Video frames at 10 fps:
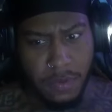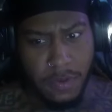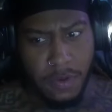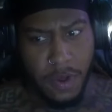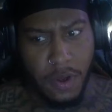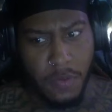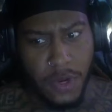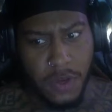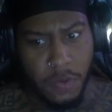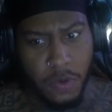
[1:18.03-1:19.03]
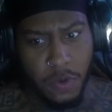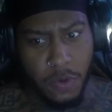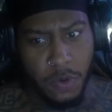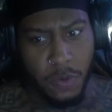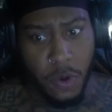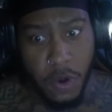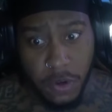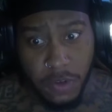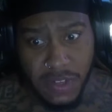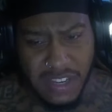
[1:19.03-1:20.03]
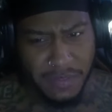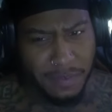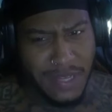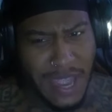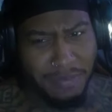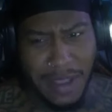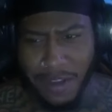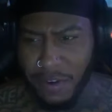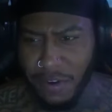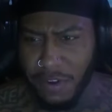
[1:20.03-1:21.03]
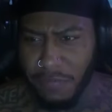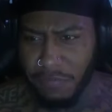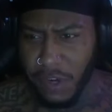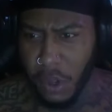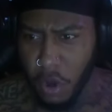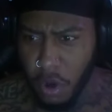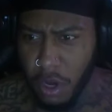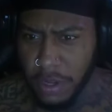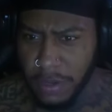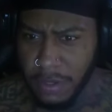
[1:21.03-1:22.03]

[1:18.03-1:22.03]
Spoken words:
Caught him with the woo woo woo, you leave him tapped out on the floor.